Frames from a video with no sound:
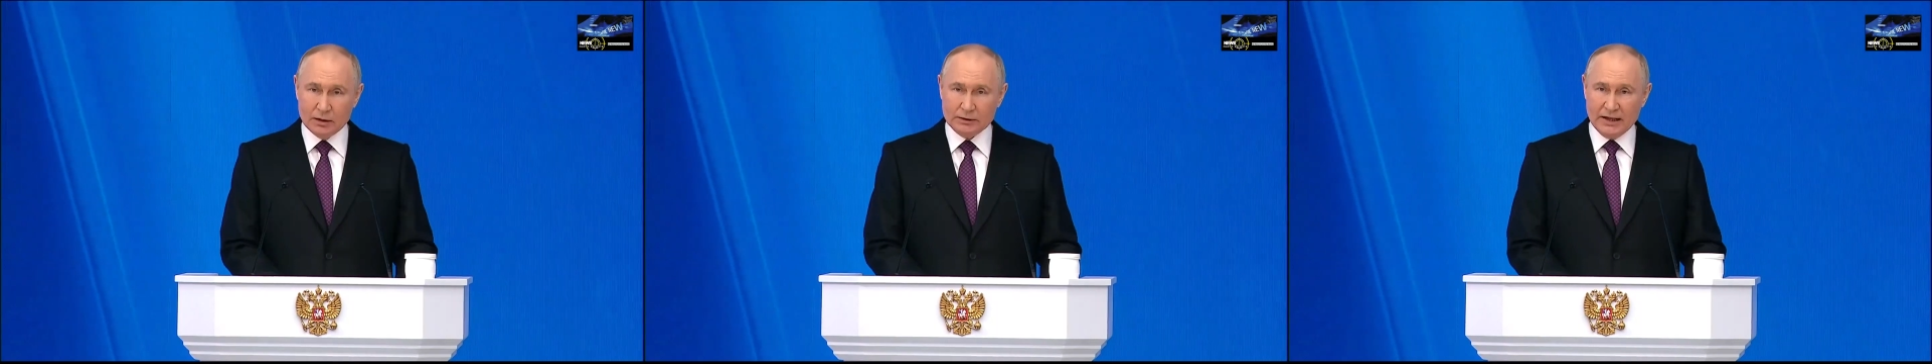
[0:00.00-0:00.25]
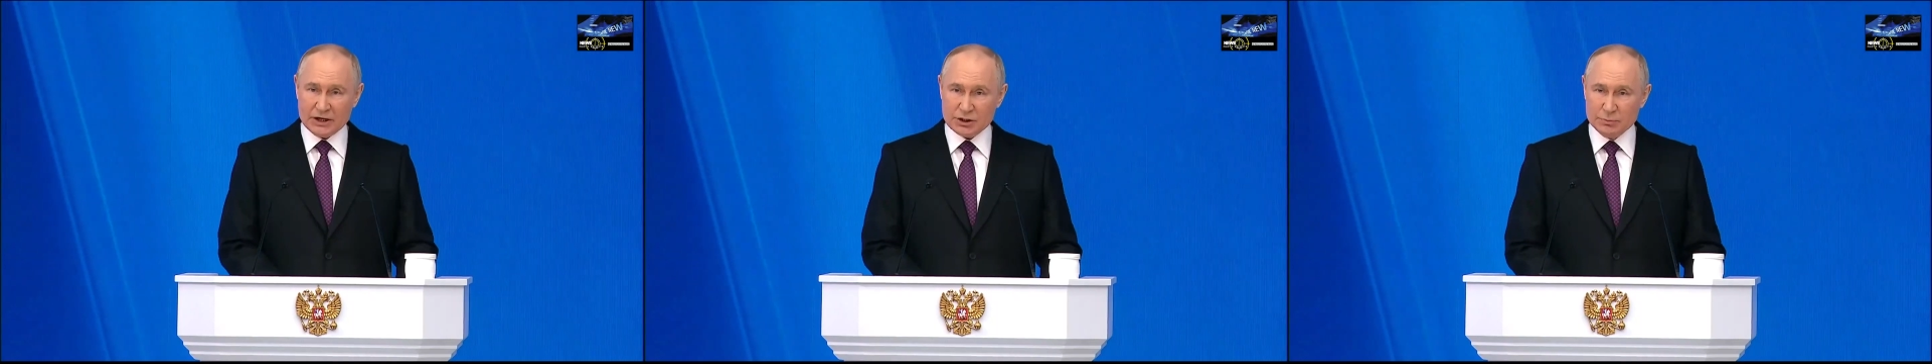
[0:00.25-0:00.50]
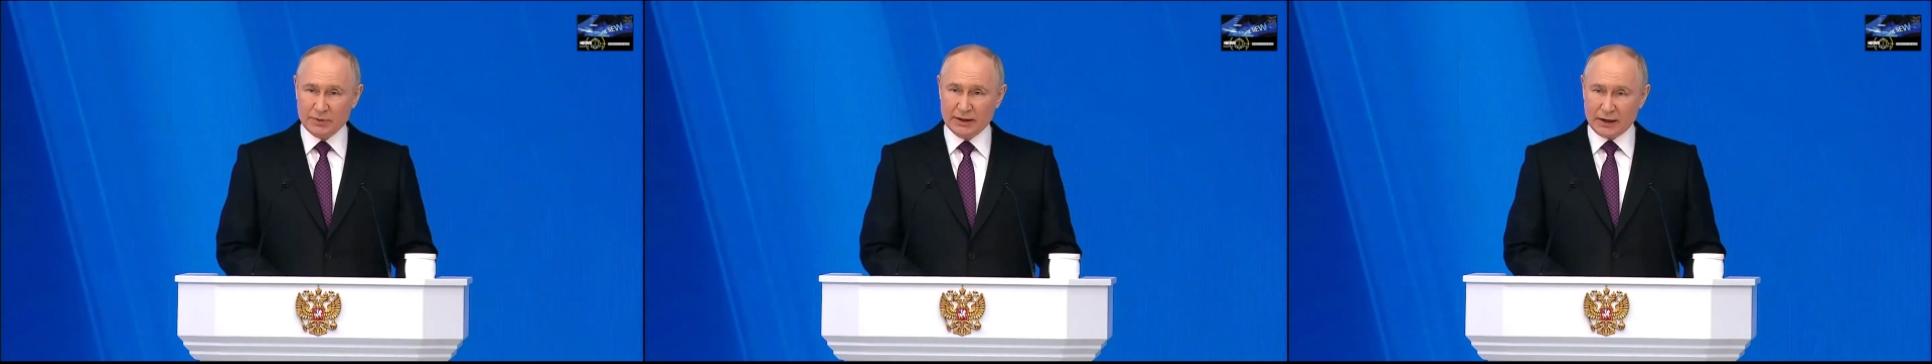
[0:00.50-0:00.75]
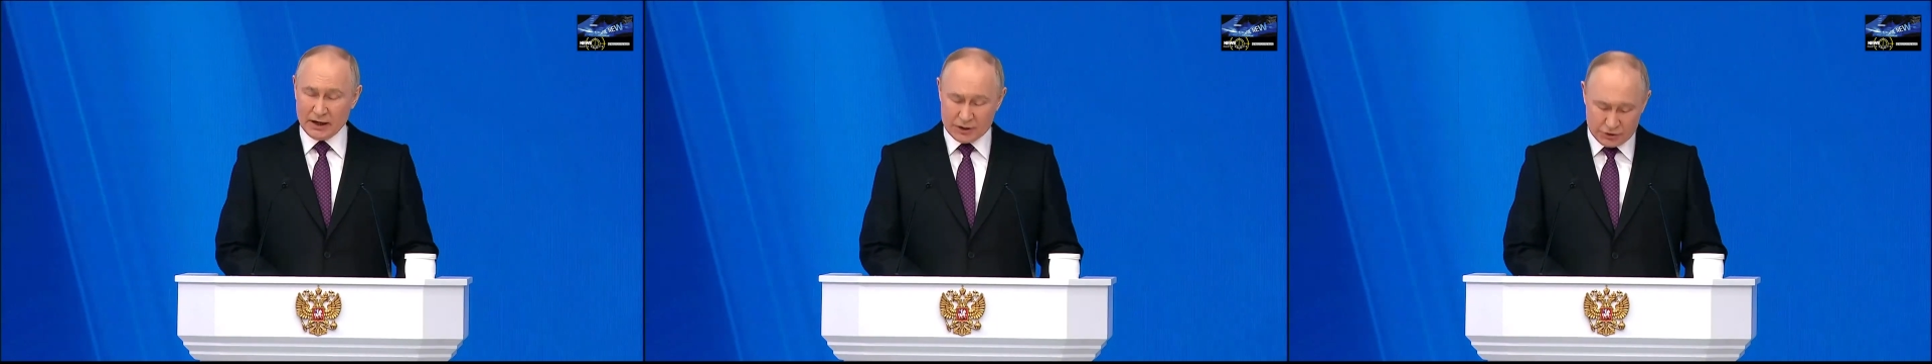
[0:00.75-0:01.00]
the
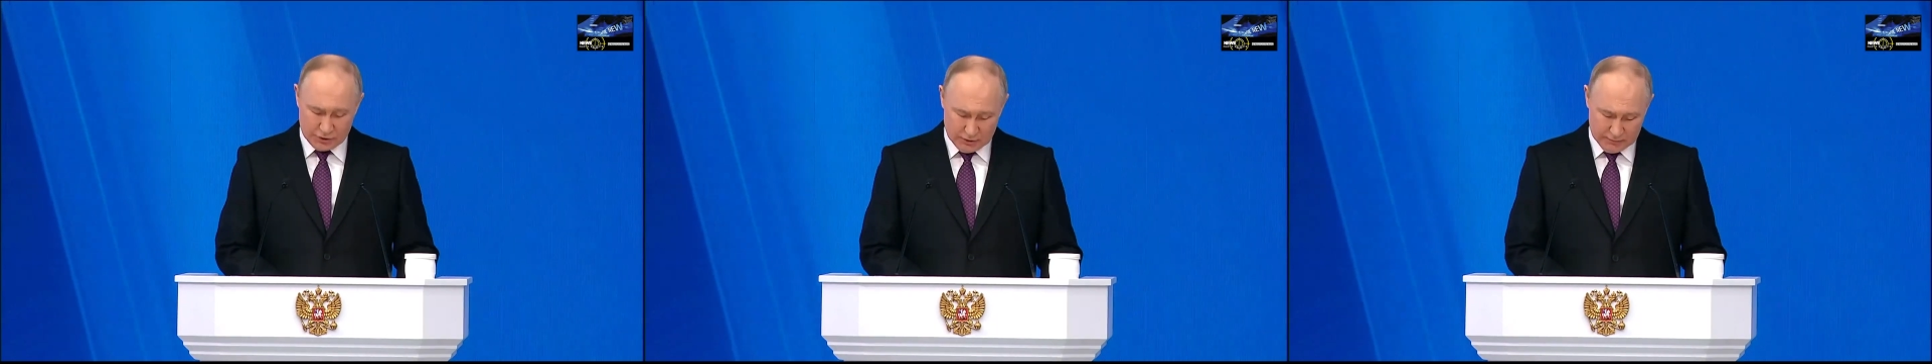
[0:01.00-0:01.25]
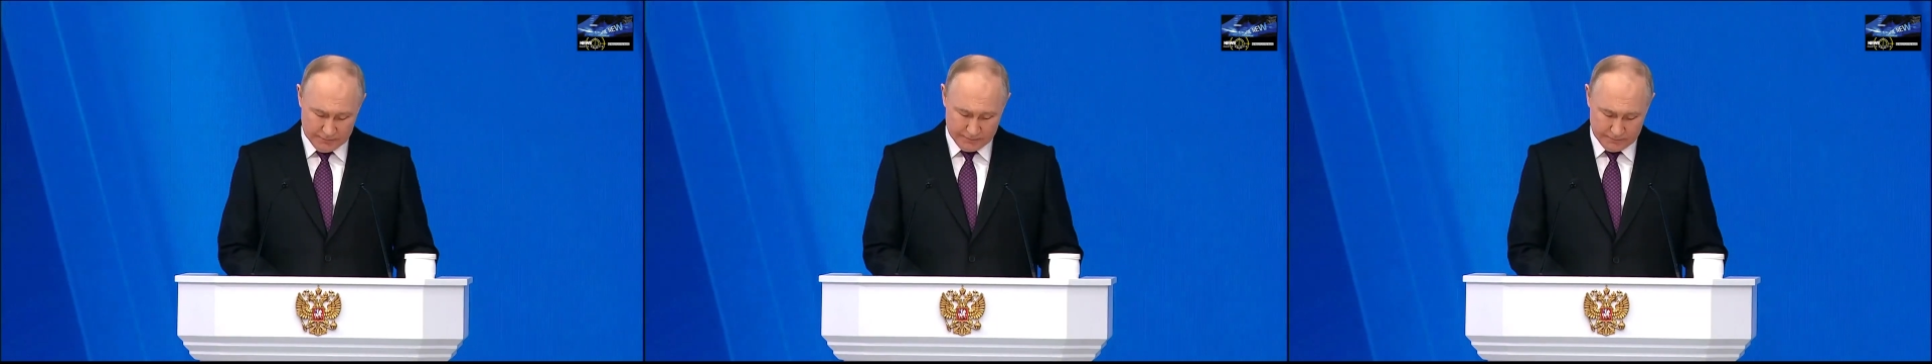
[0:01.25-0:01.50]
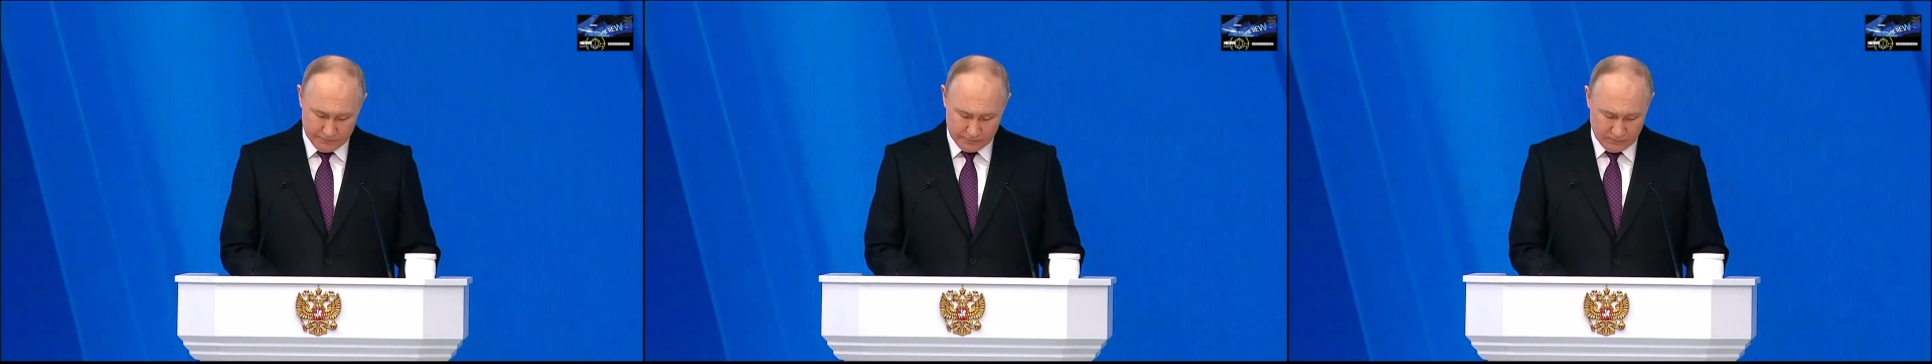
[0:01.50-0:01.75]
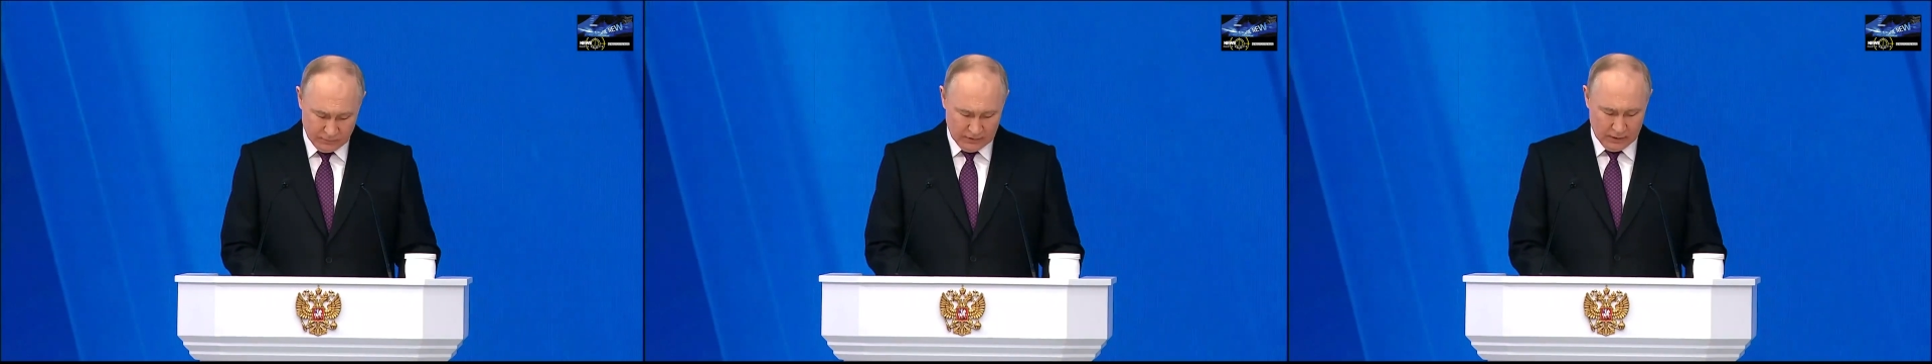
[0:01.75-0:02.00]
decisive role is played
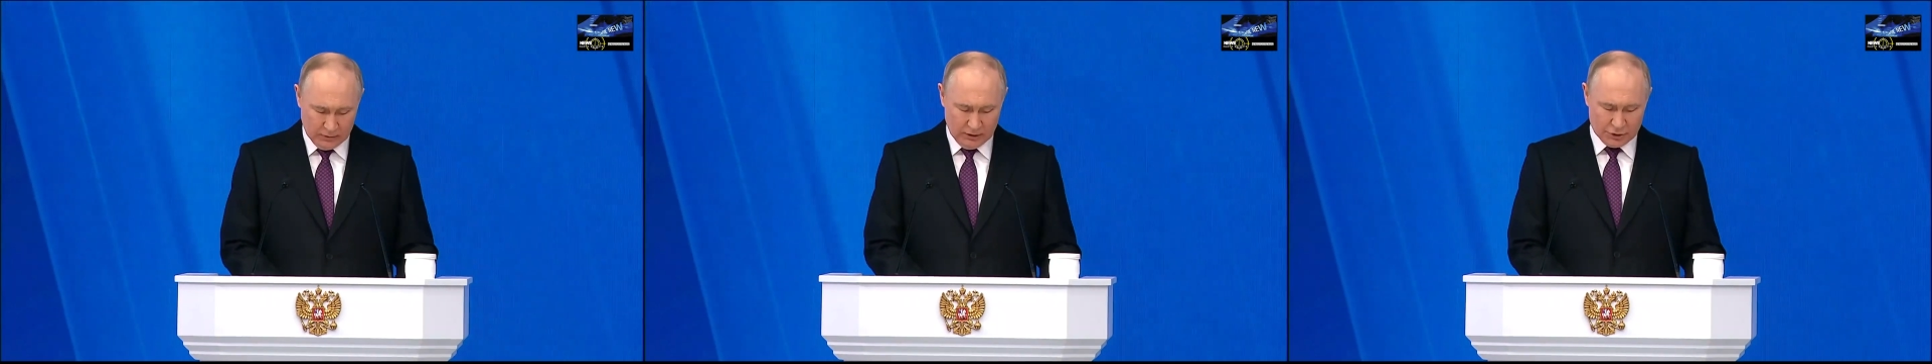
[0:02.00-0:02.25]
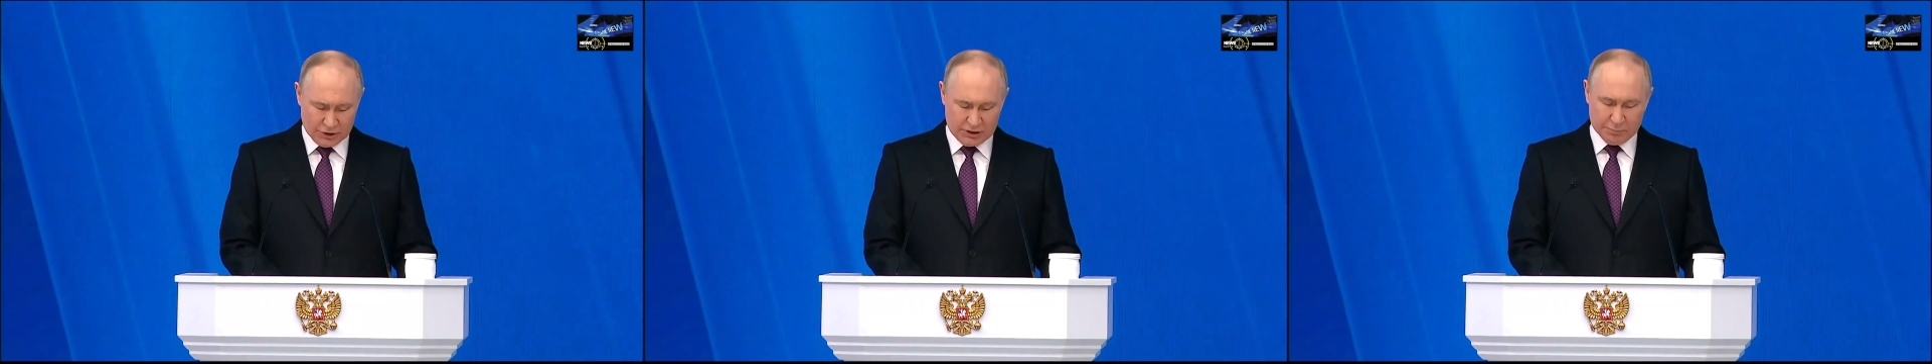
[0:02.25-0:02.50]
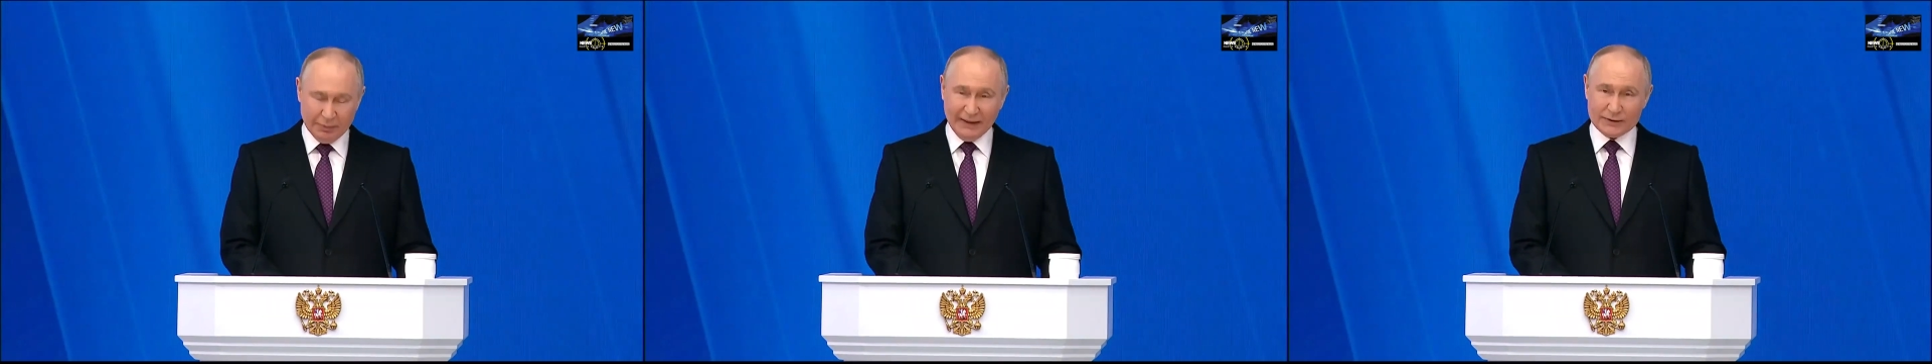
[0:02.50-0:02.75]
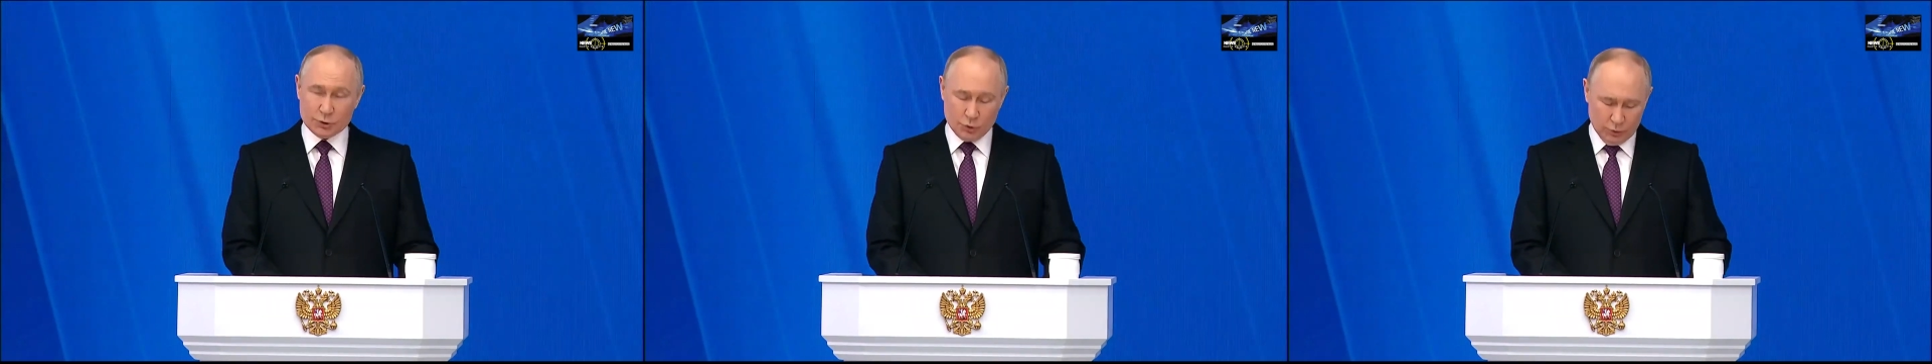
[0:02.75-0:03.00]
by our
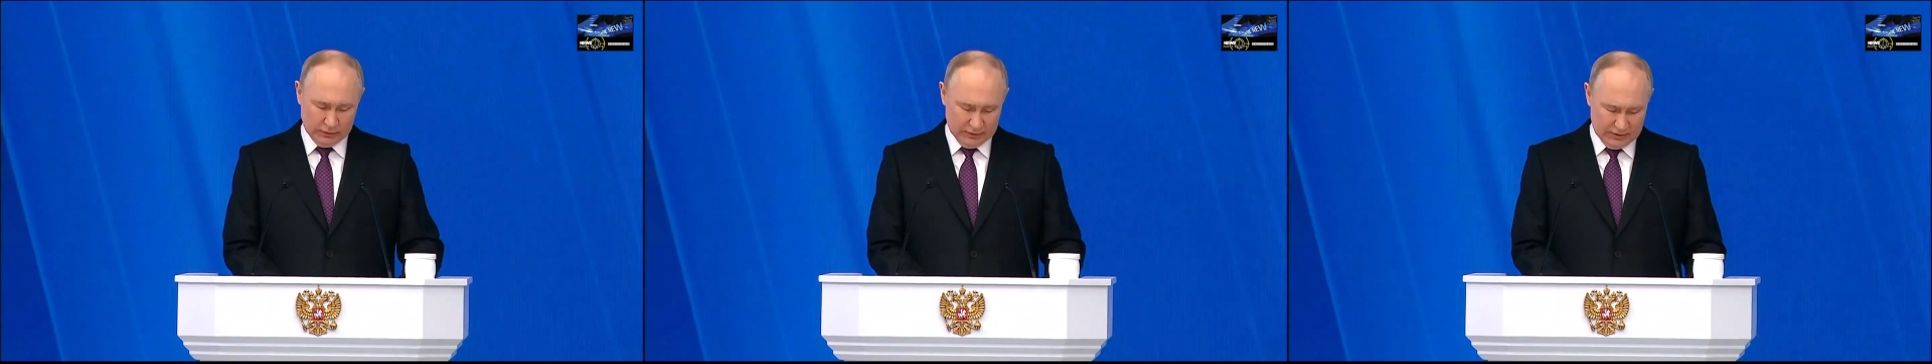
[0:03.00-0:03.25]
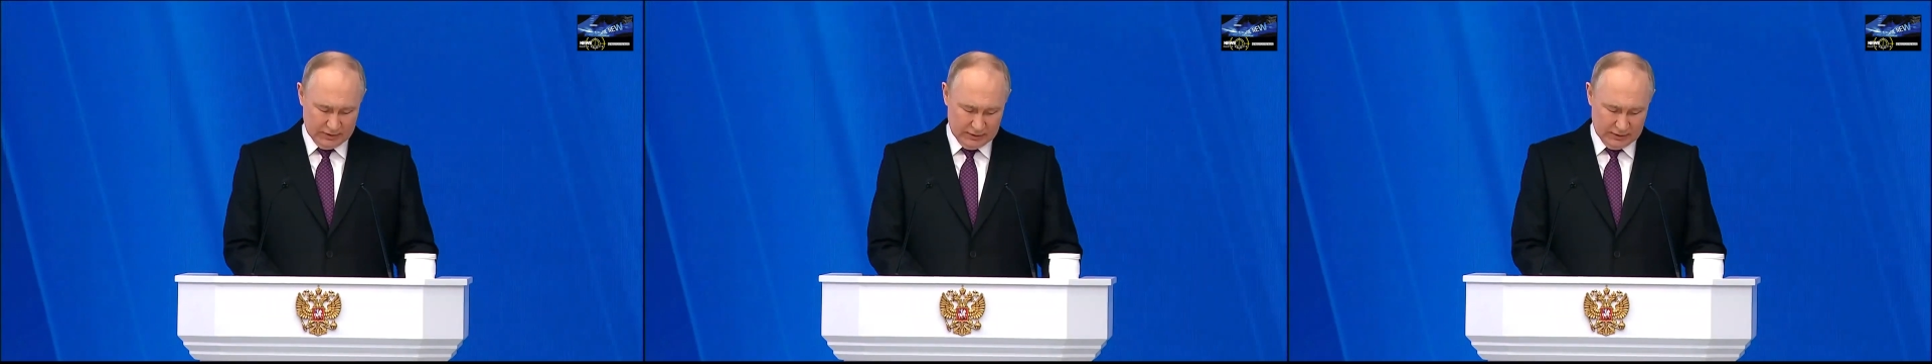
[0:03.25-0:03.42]
citizens,